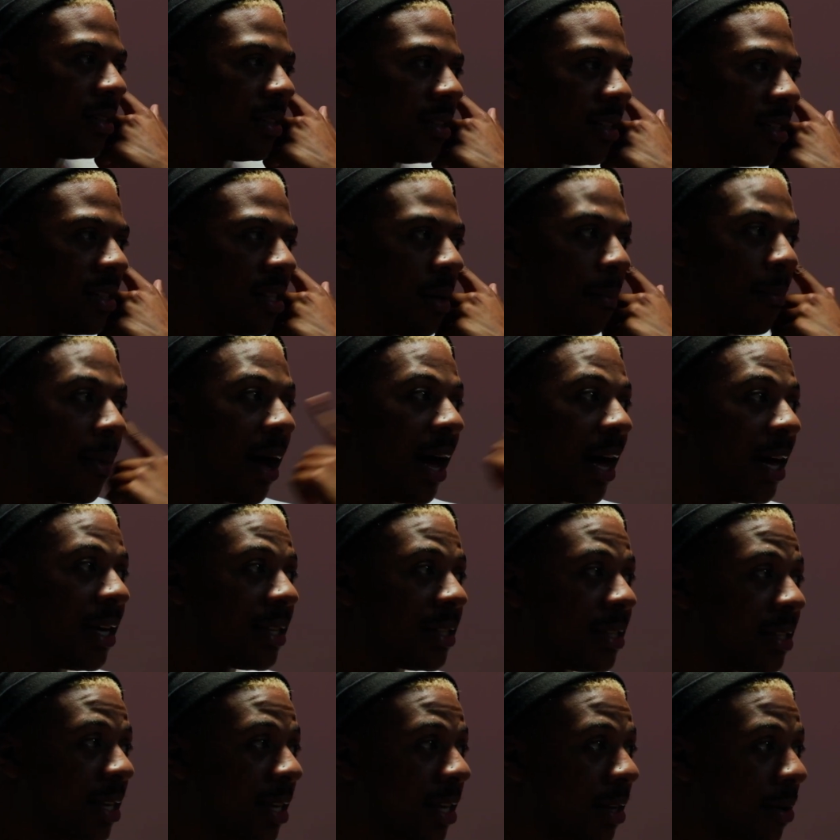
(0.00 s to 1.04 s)
It's the
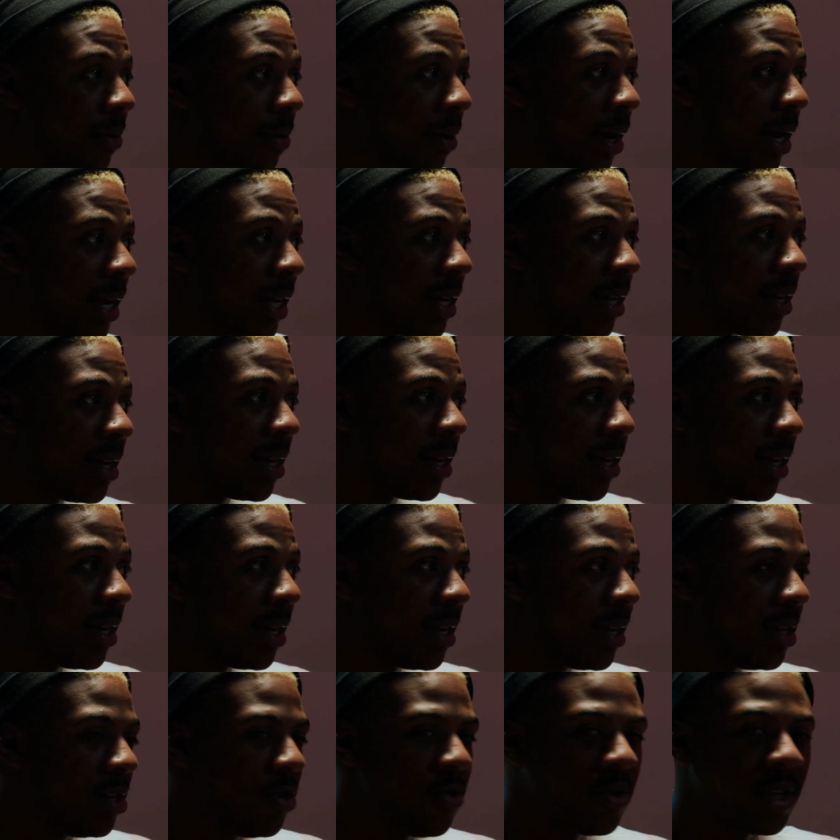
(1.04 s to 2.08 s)
mindset, right?
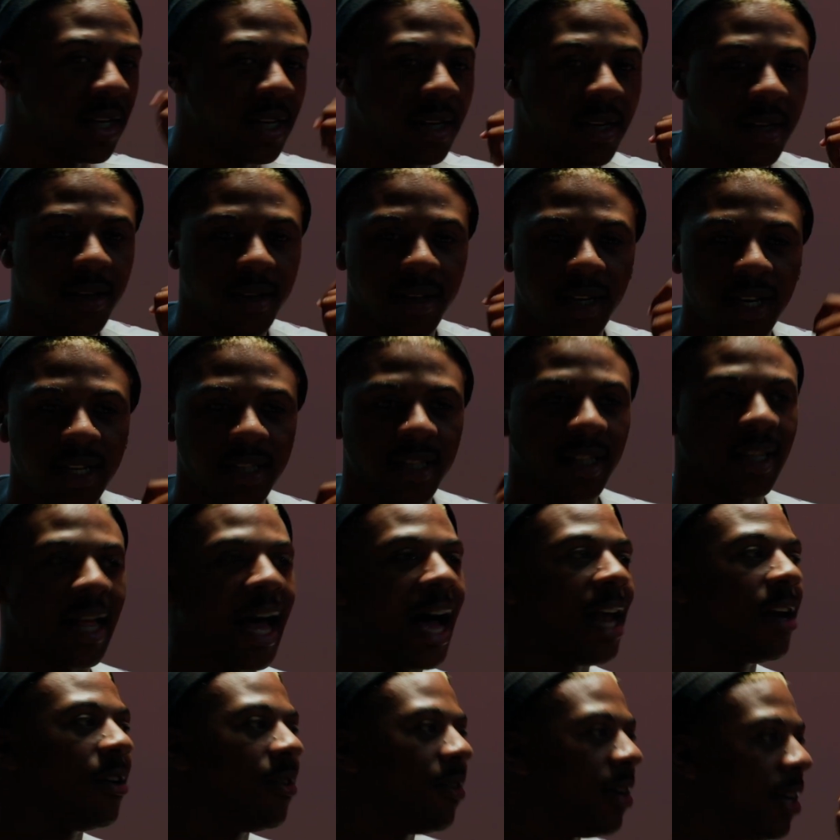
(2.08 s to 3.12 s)
You can hit the
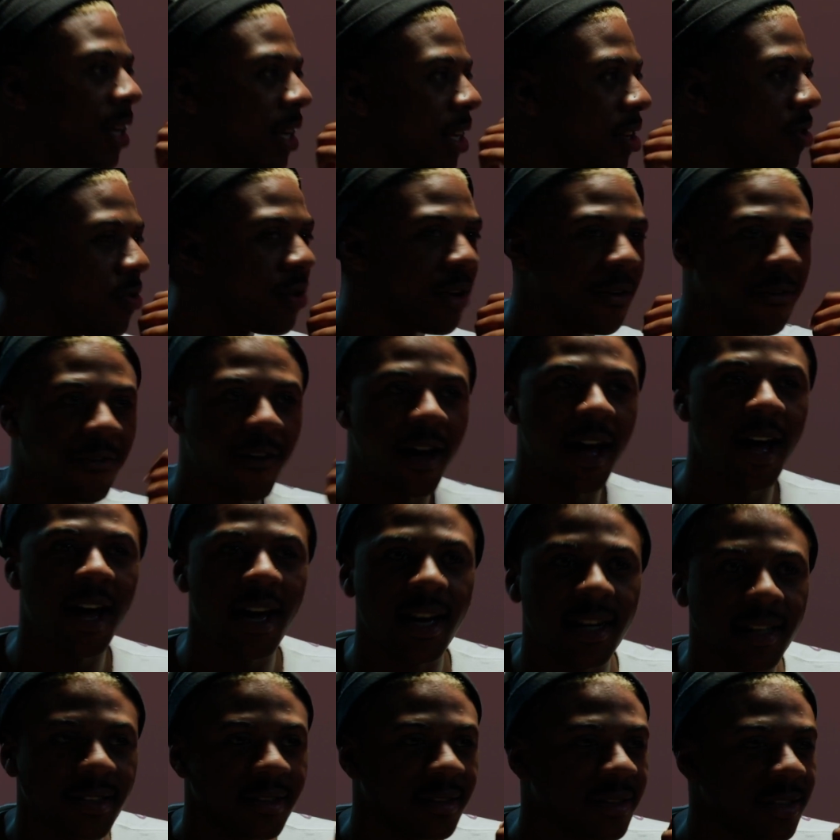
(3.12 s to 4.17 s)
lottery. You can
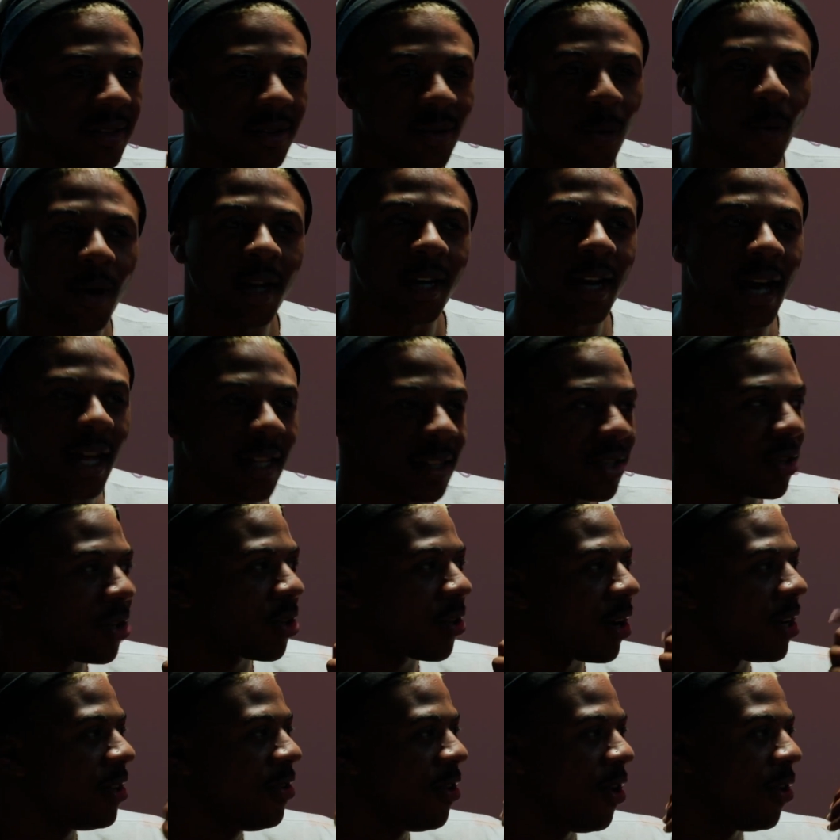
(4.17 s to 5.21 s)
find $20 on the
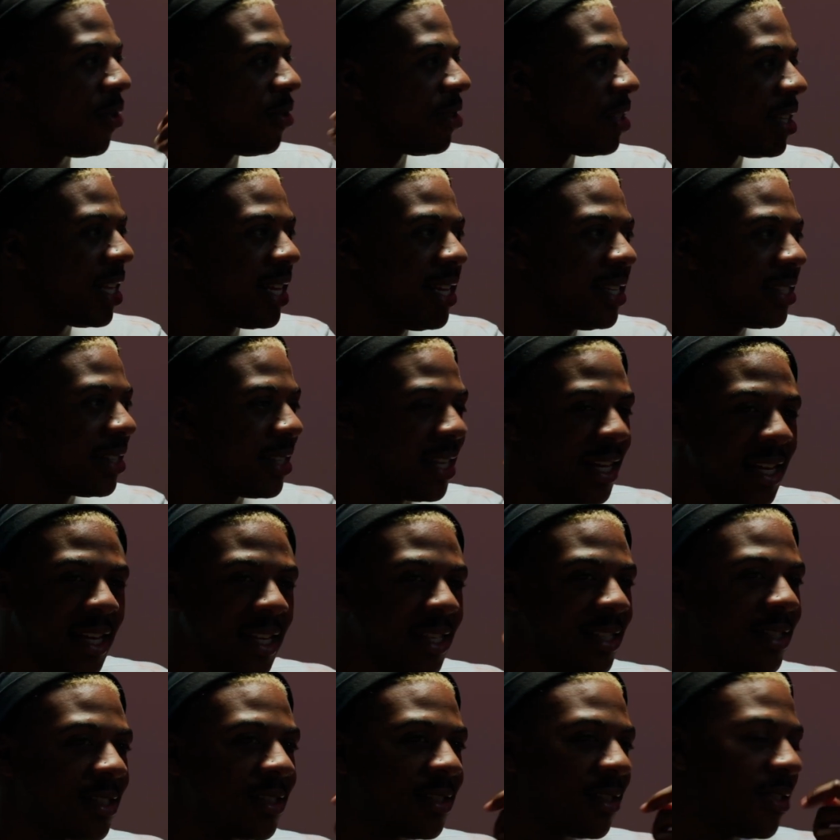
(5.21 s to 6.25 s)
ground. You know, these
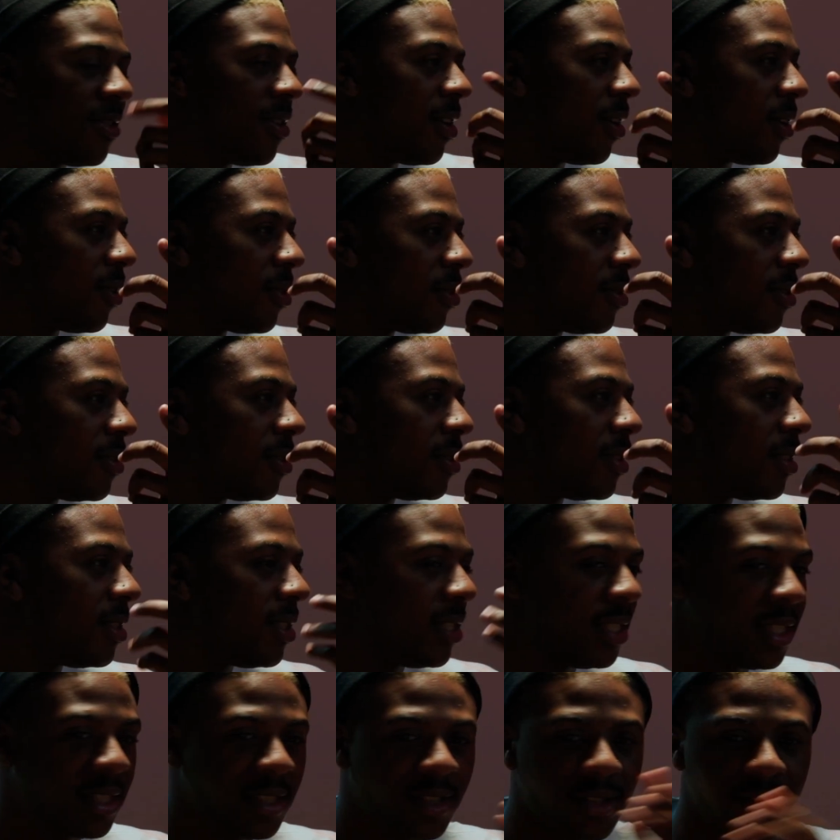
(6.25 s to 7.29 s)
things are,
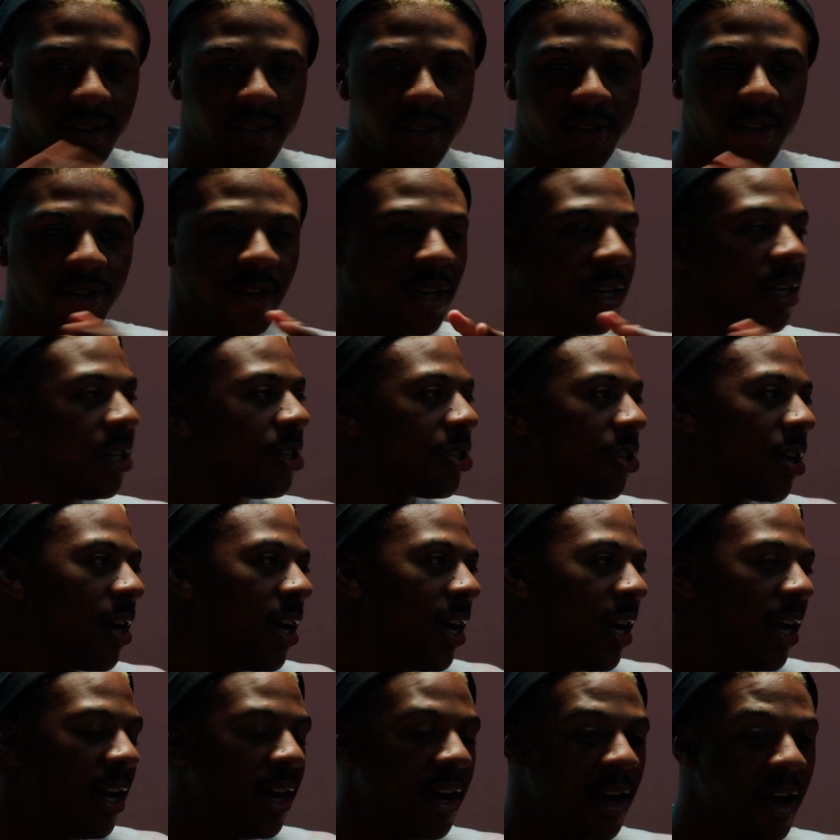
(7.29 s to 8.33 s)
just trick of the
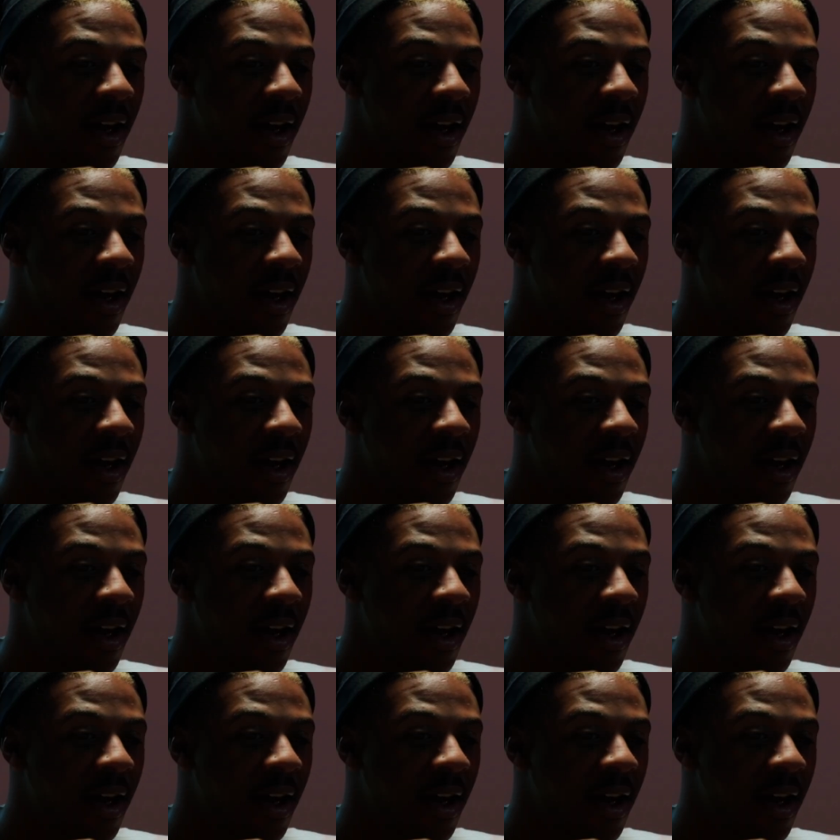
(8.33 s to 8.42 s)
trade.